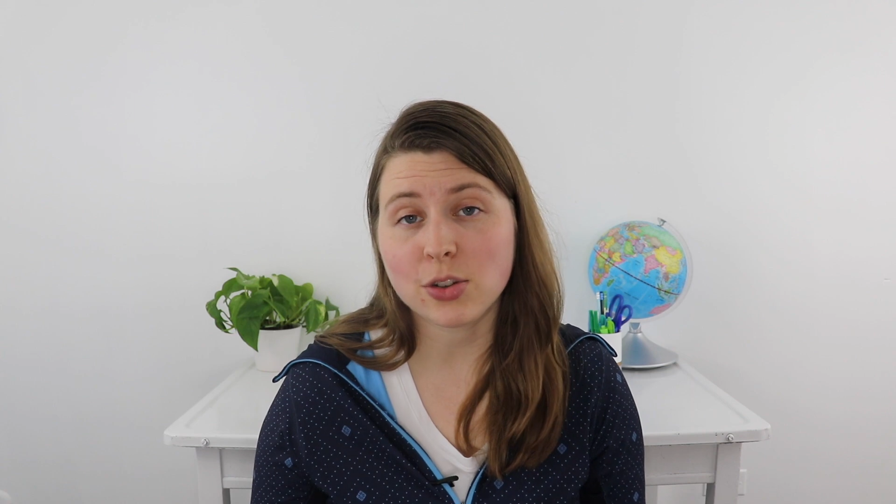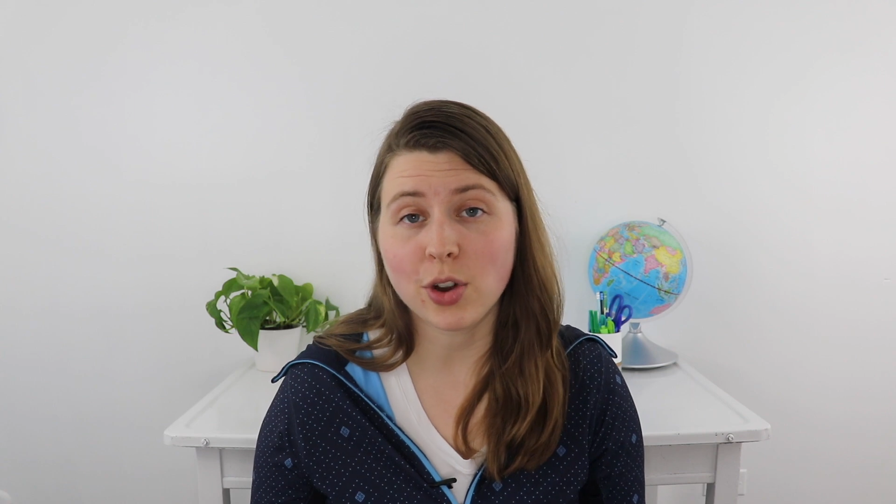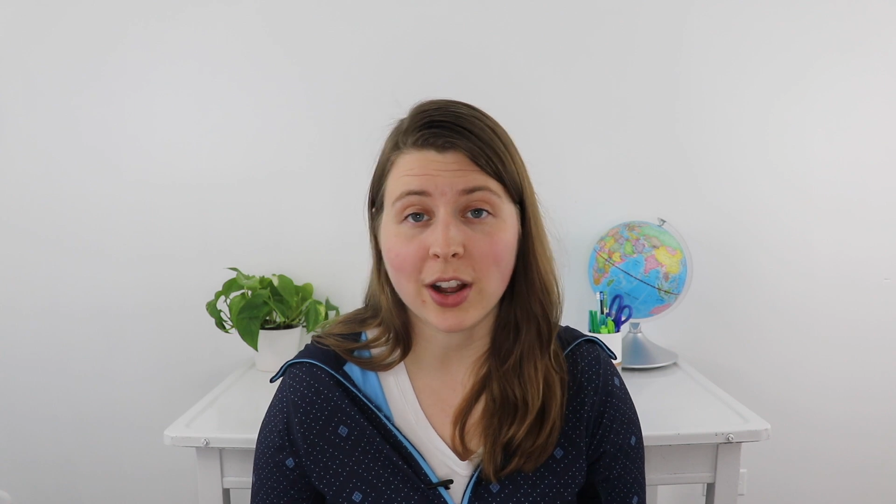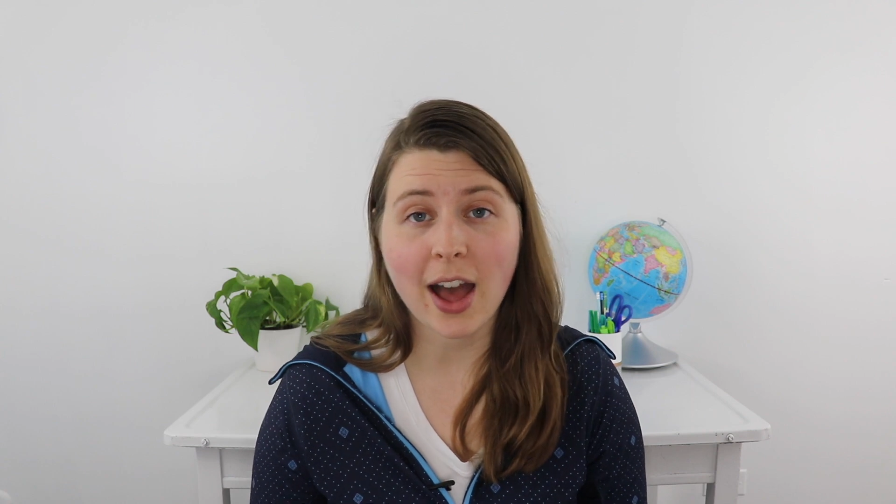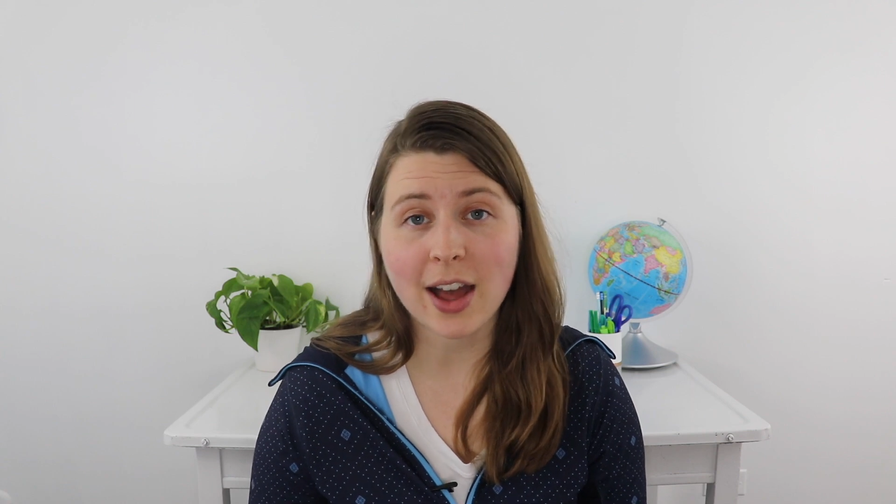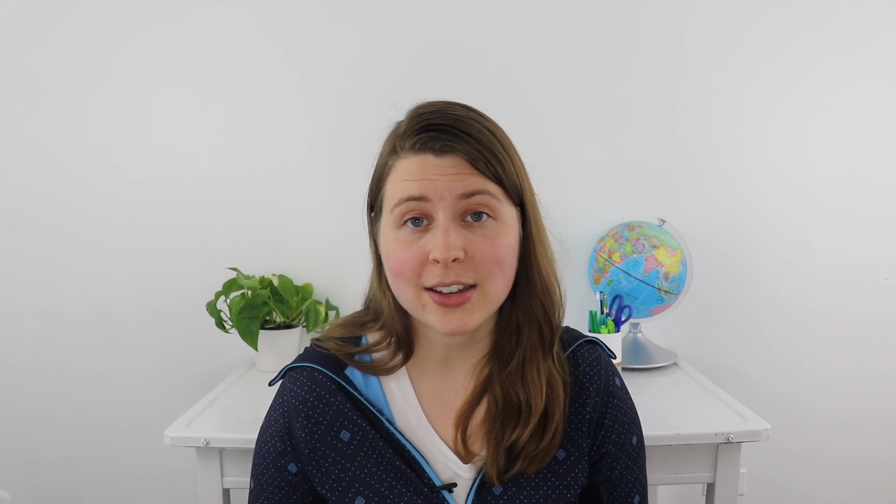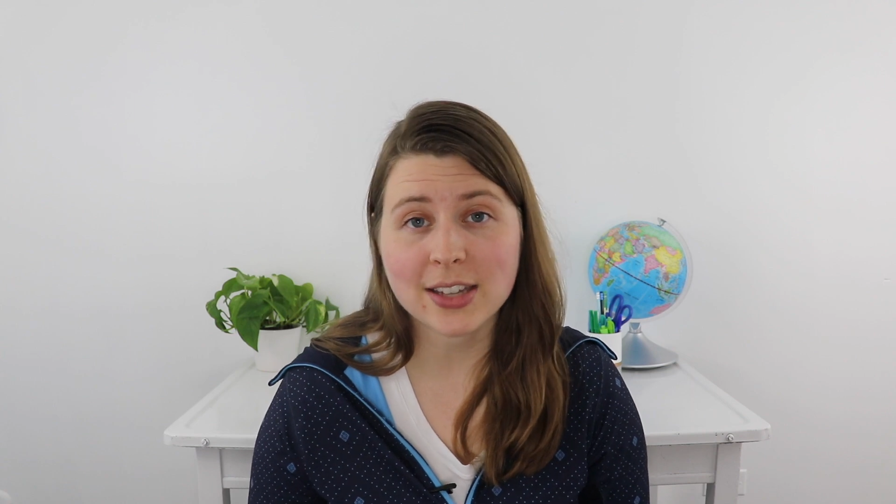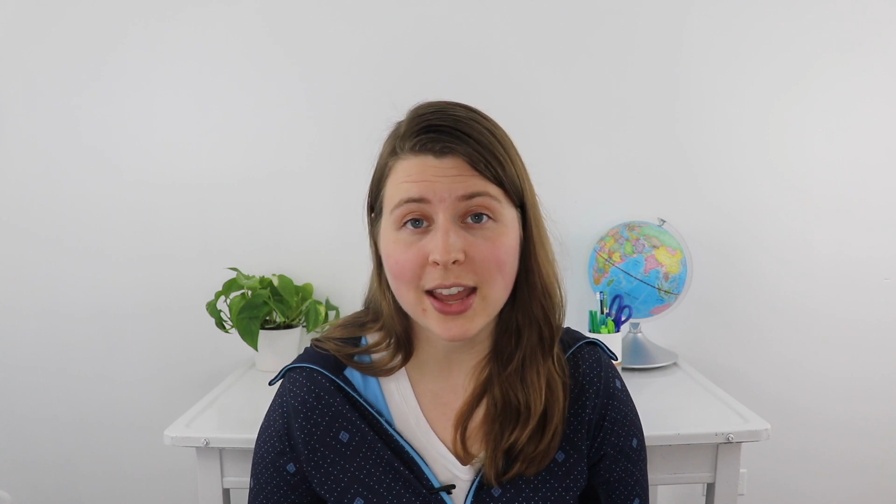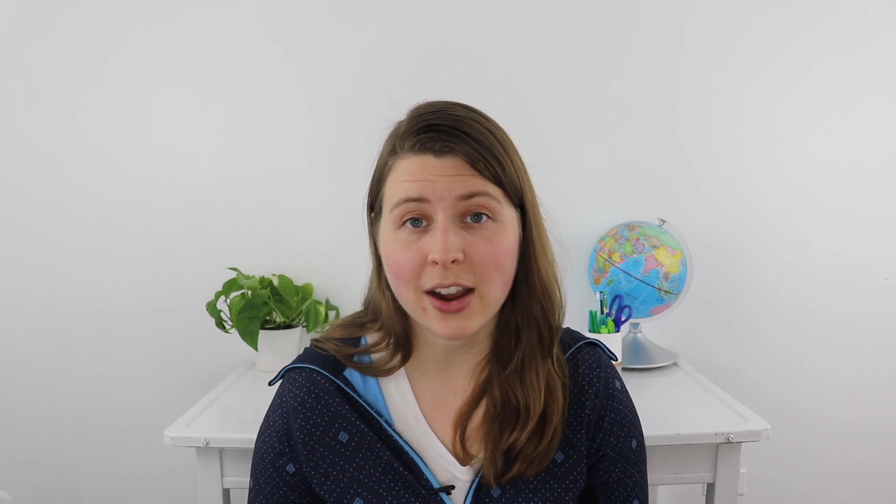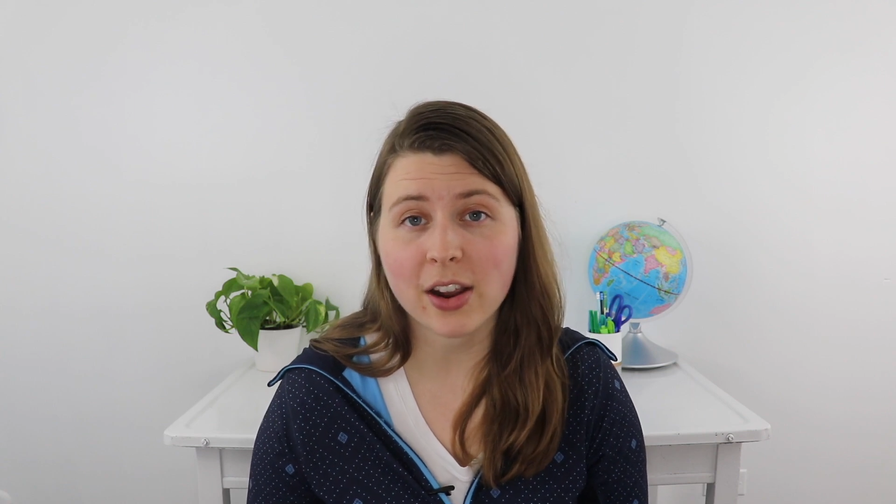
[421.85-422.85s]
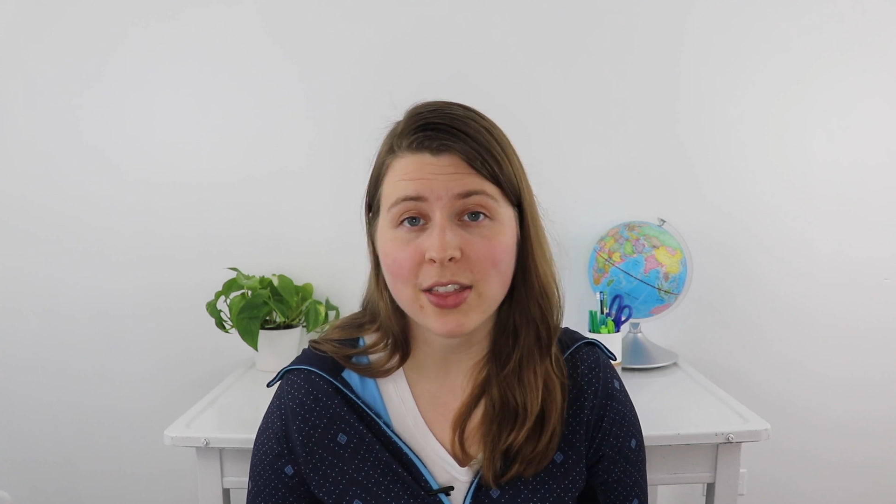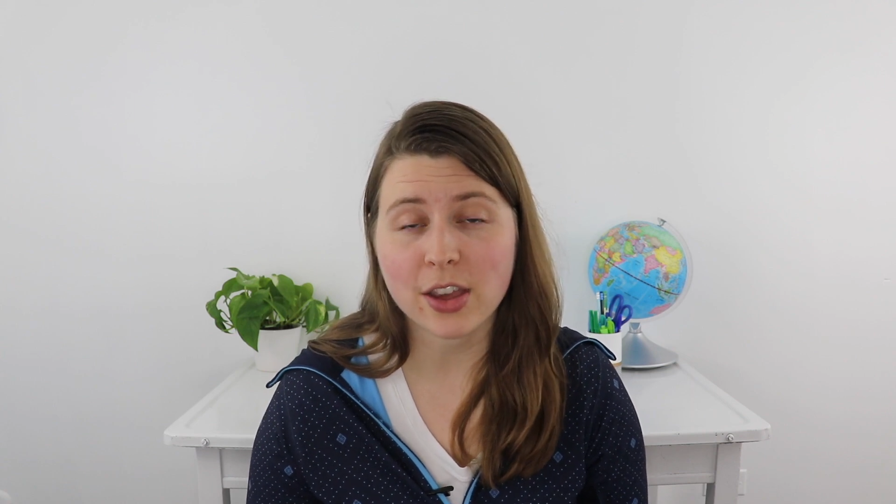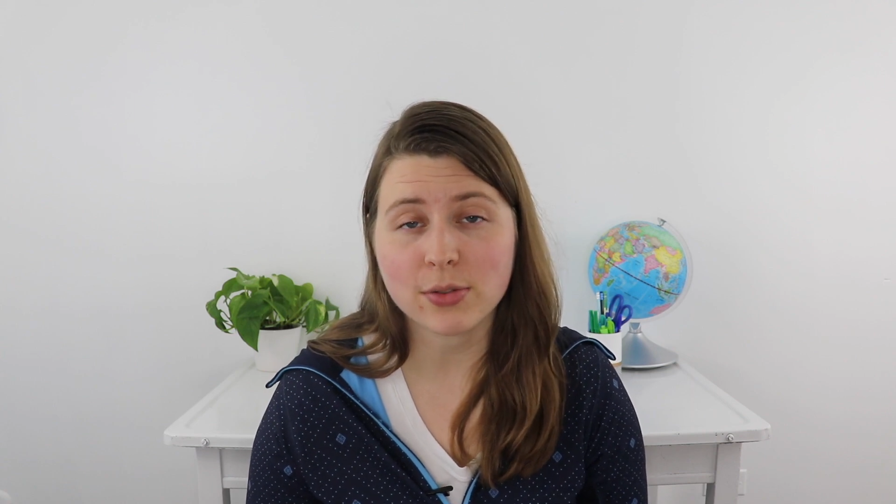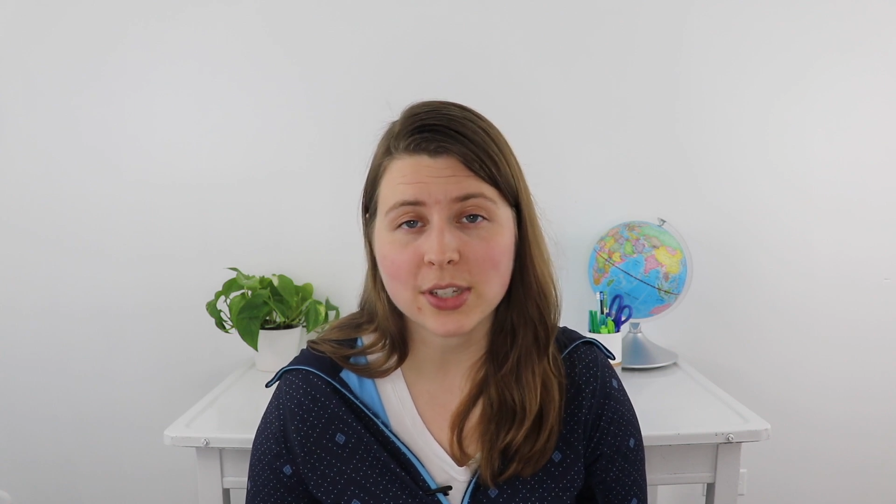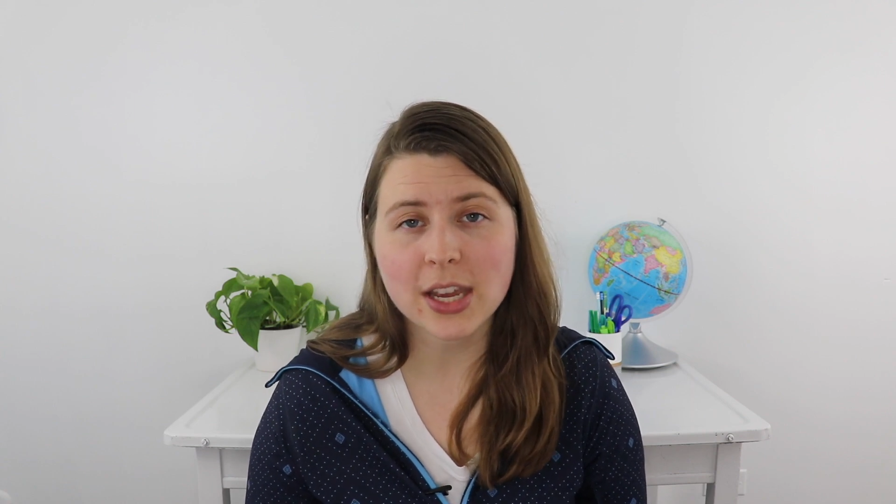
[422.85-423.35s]
to your content area
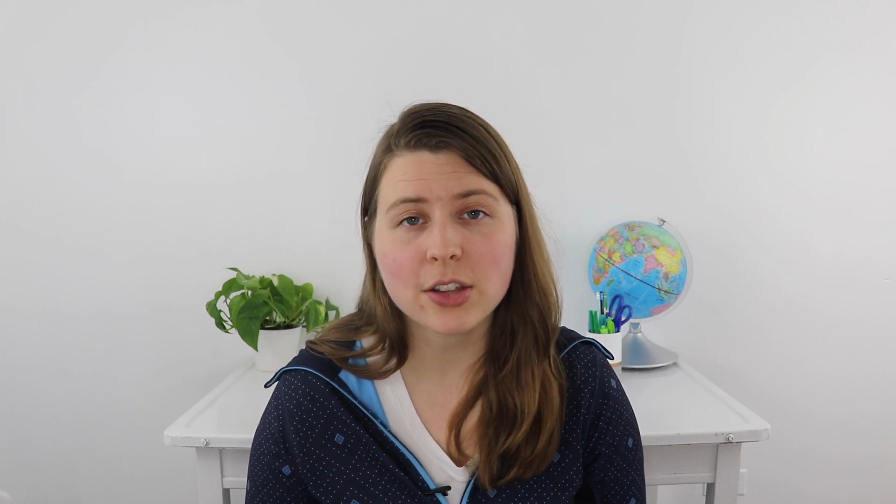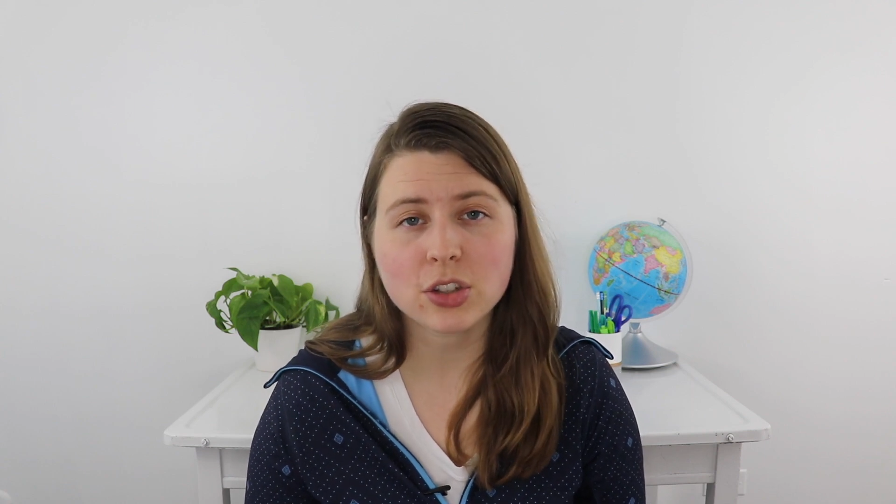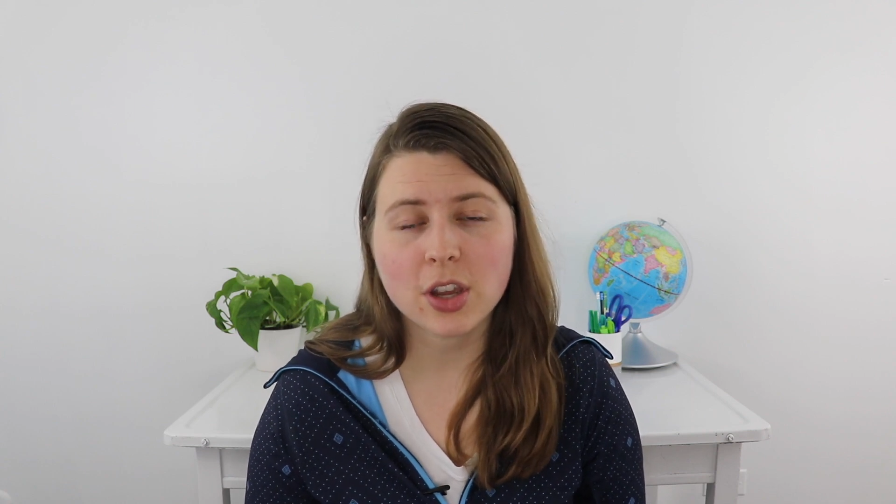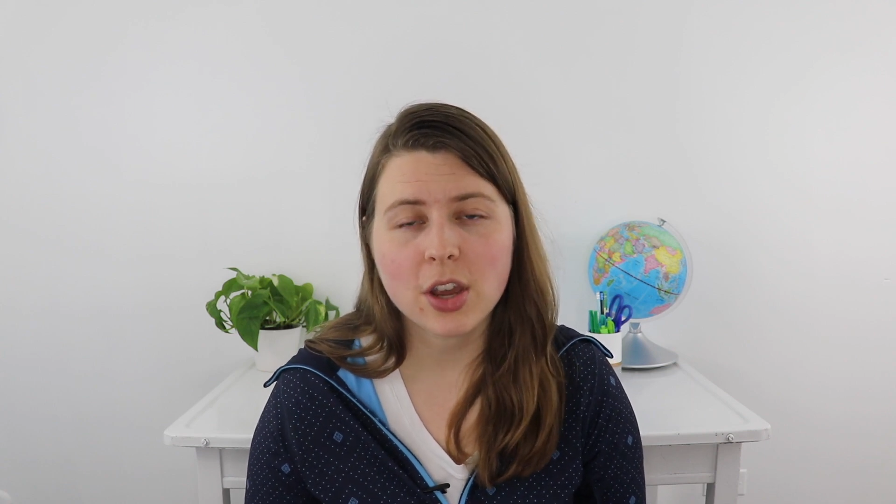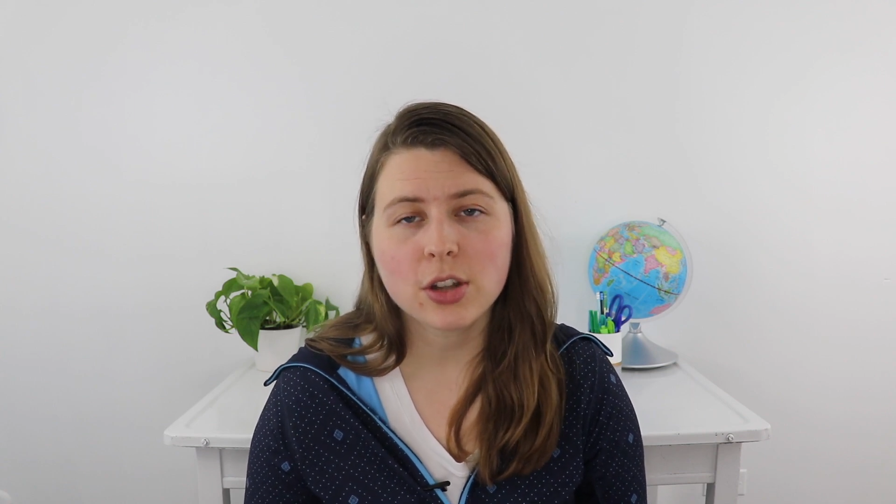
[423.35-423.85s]
that you teach,